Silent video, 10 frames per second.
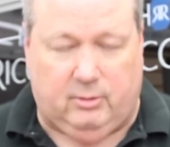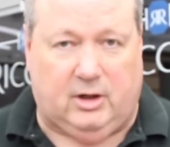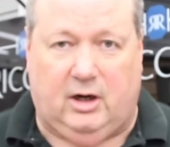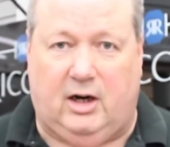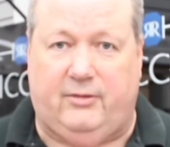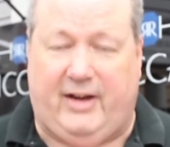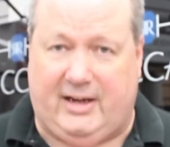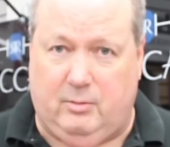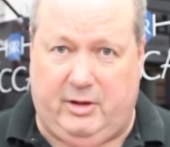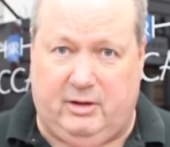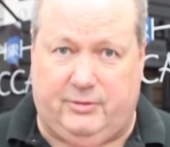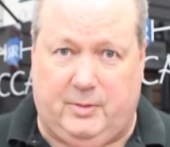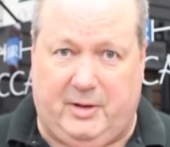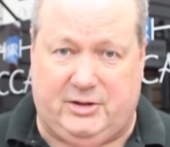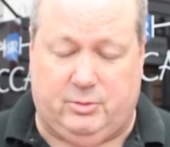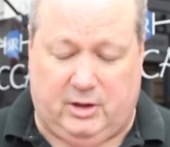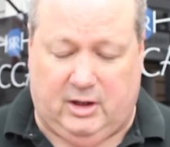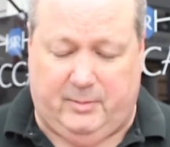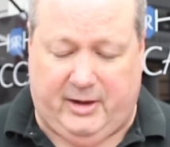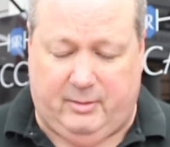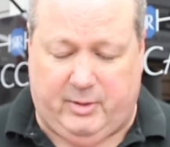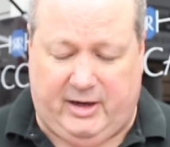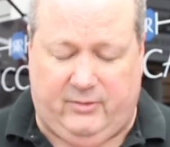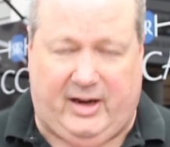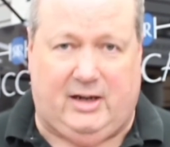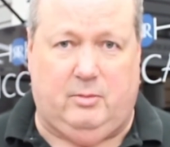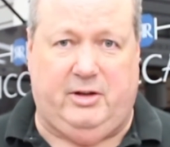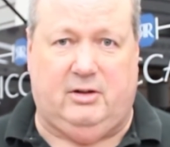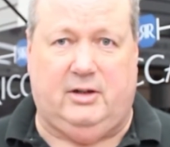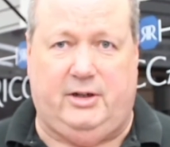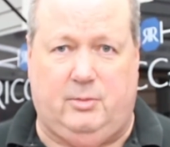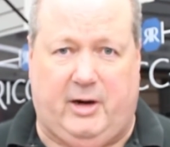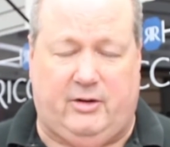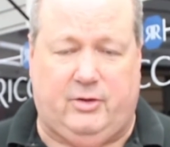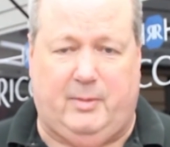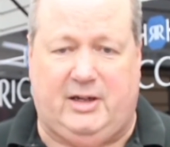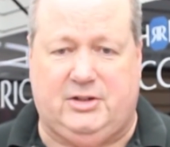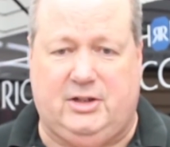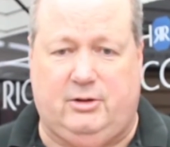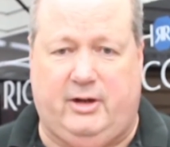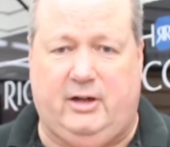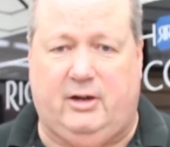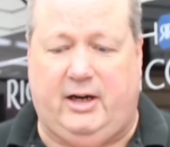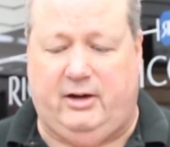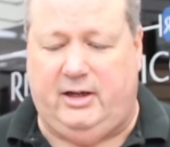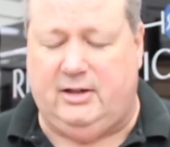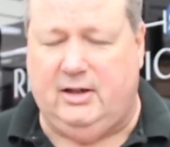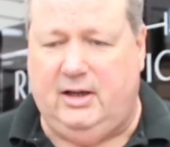a Riccar vacuum cleaner from us, Riccar brand vacuum cleaner, and you bought it from us and you're in our area,